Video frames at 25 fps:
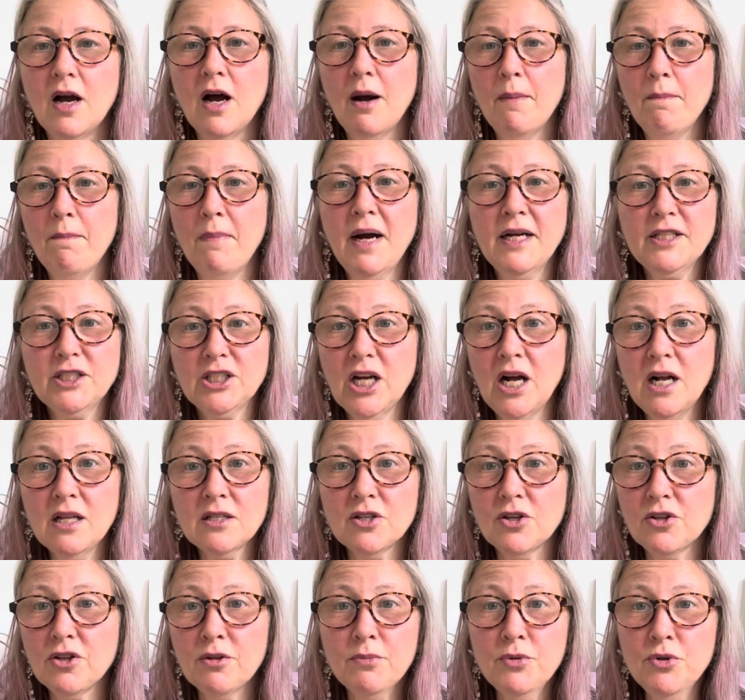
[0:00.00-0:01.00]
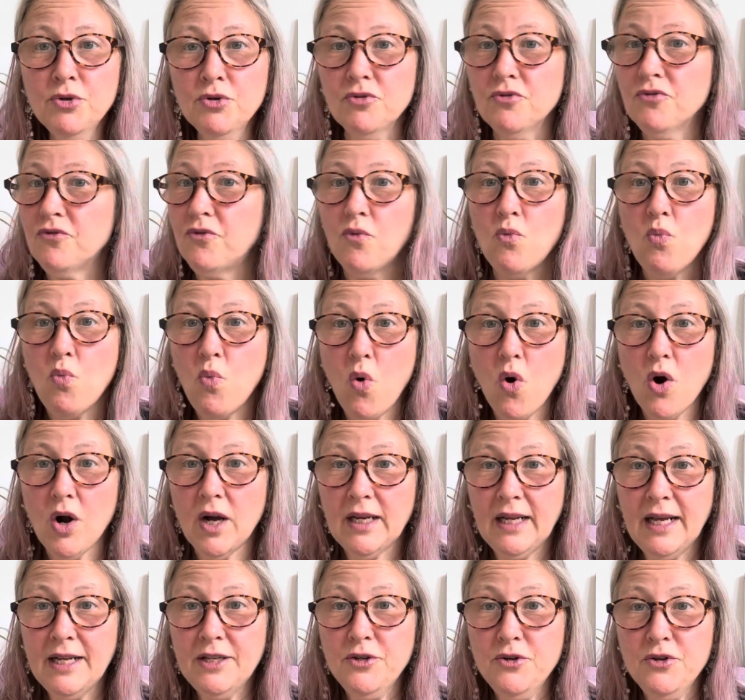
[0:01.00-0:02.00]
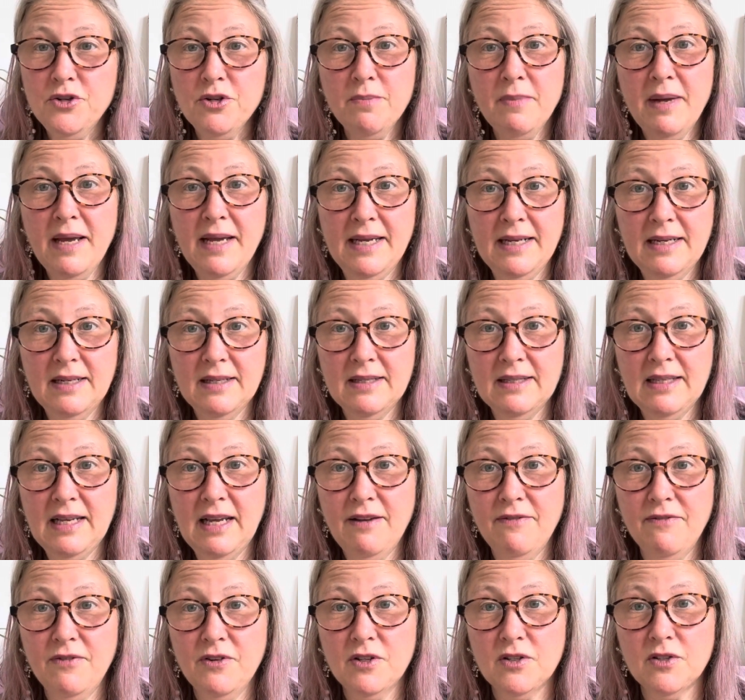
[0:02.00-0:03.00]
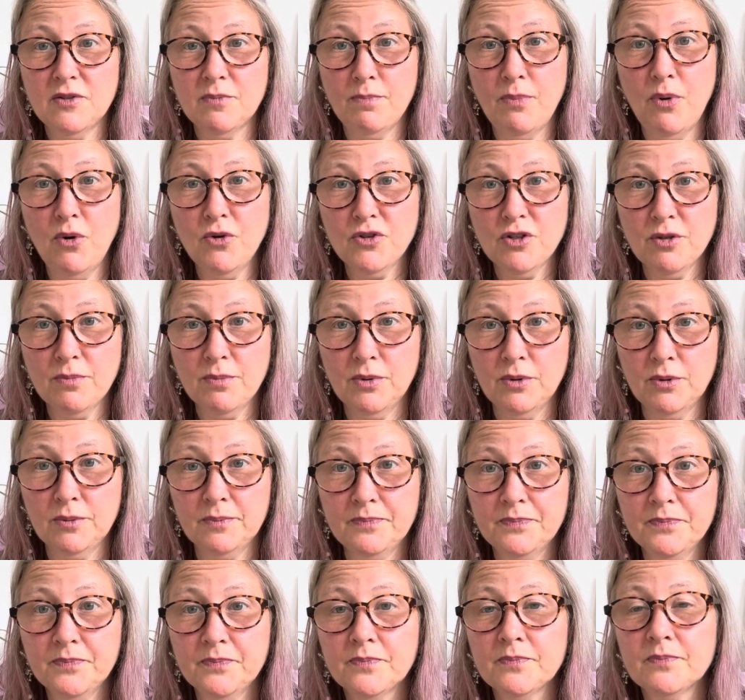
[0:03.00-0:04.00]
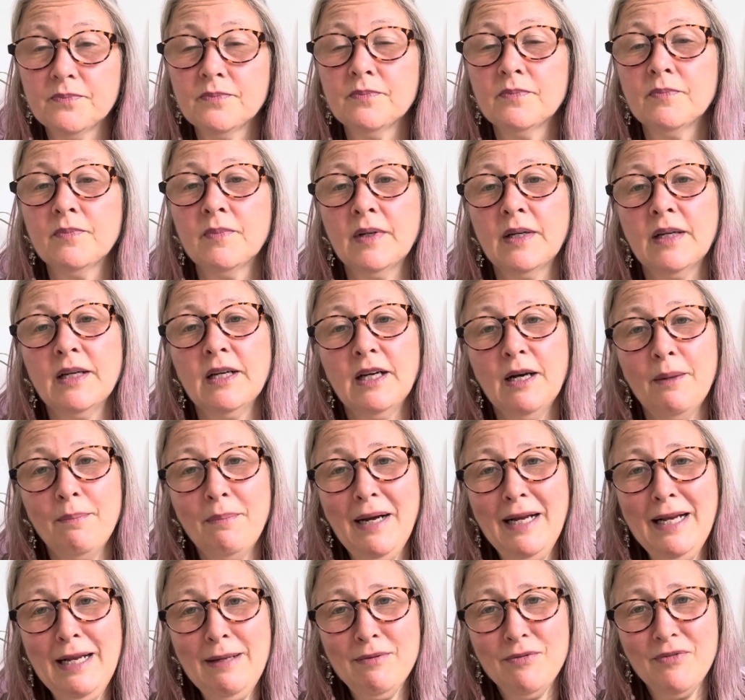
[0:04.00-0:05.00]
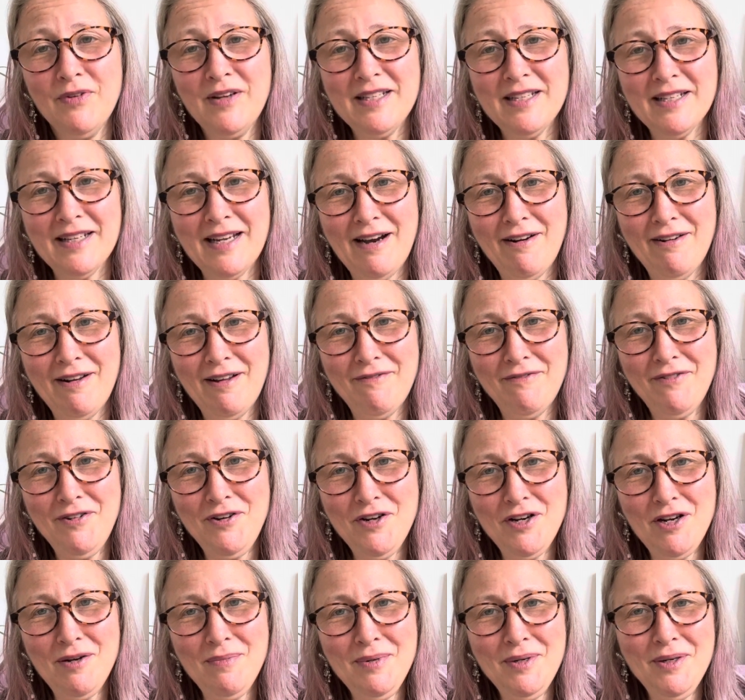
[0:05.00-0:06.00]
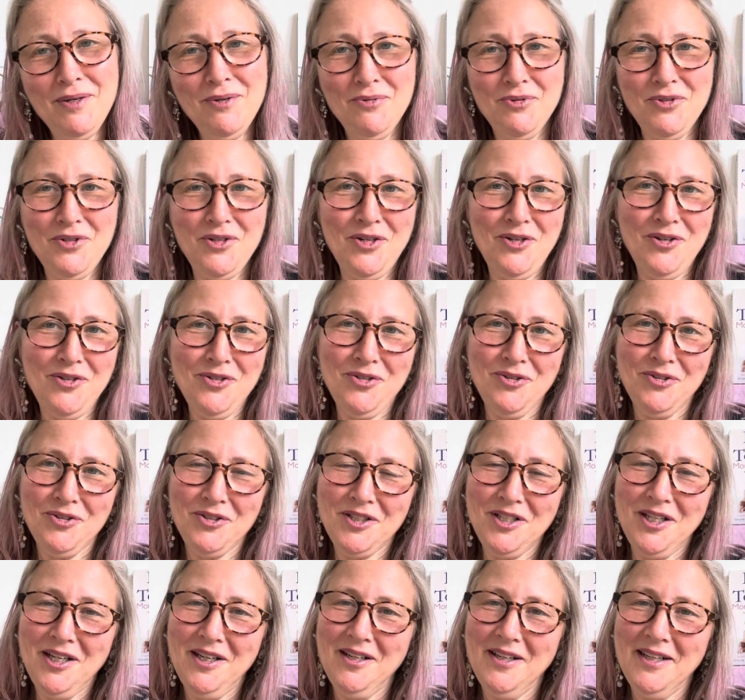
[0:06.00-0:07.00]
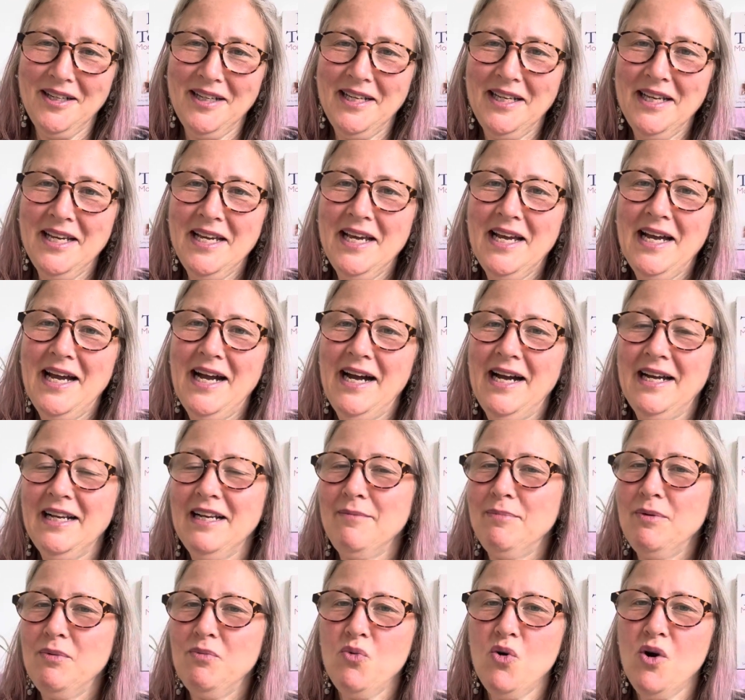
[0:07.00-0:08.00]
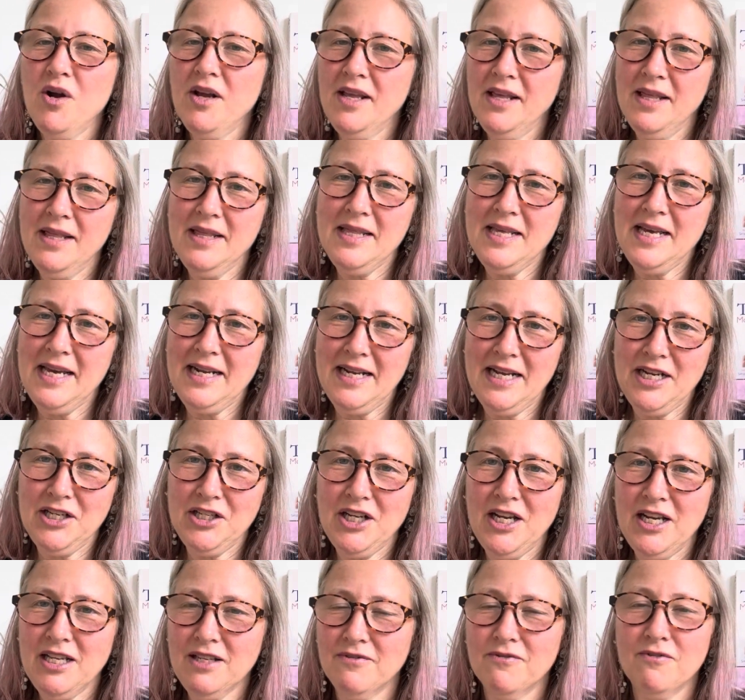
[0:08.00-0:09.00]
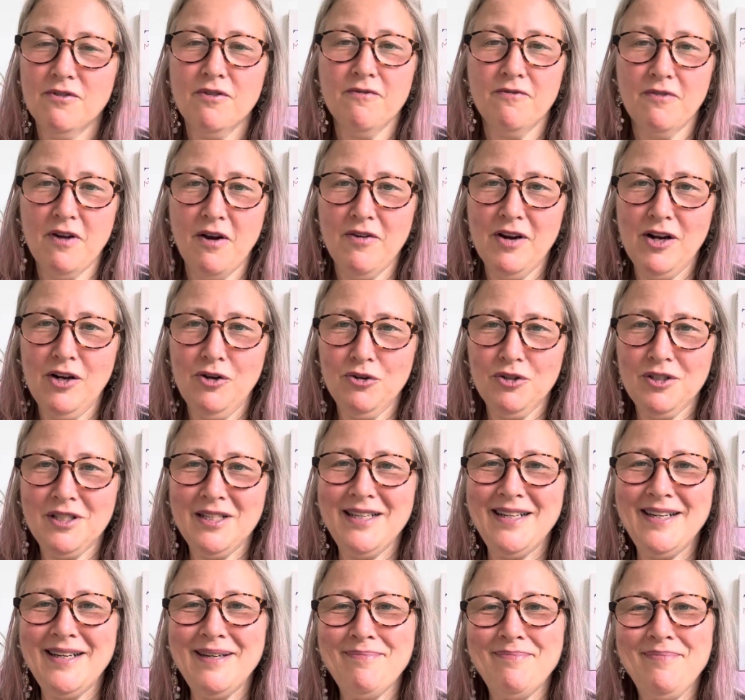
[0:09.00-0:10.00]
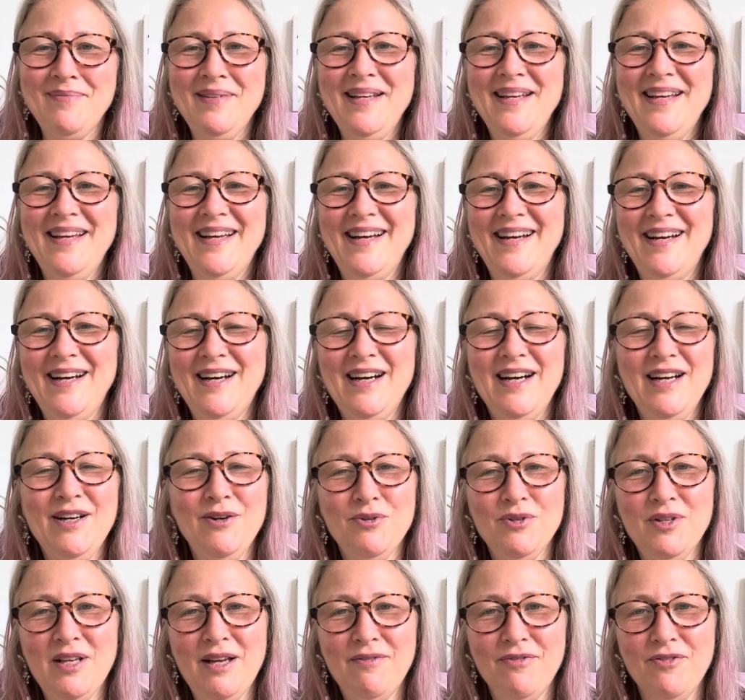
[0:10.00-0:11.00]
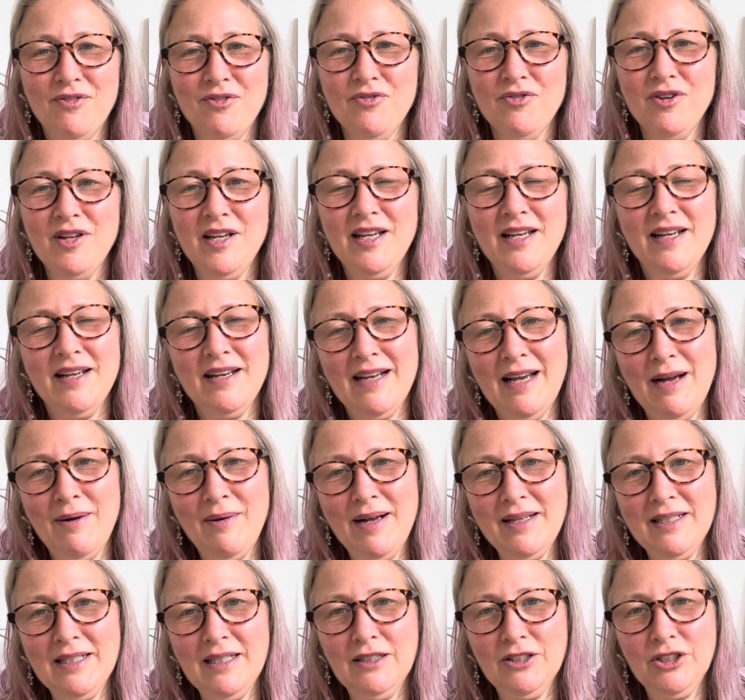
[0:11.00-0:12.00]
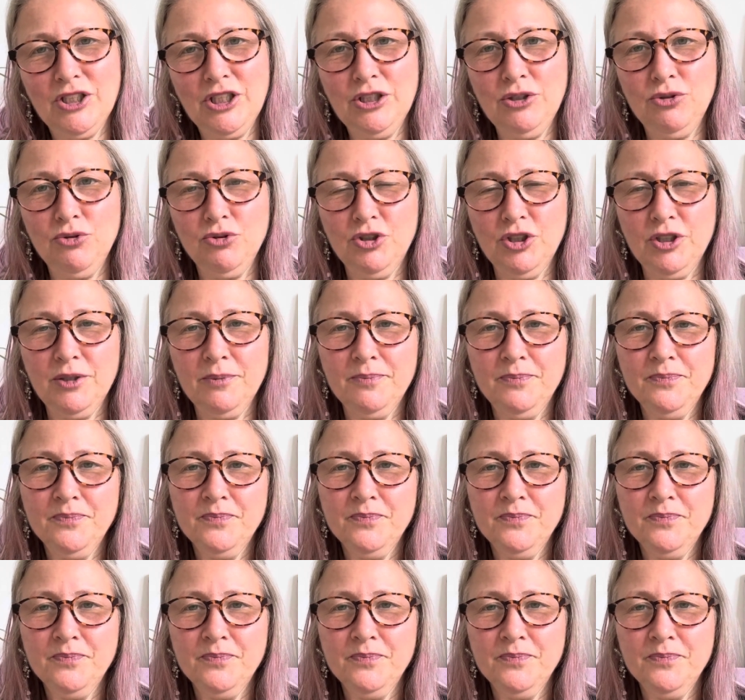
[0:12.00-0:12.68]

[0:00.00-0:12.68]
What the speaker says: My child's on the move. What can I do to make it as safe as possible? My name is Professor Caroline Fertelman, also known as Dr. Carly, and I've been working in the NHS for a very long time. I also have 3 now adult children.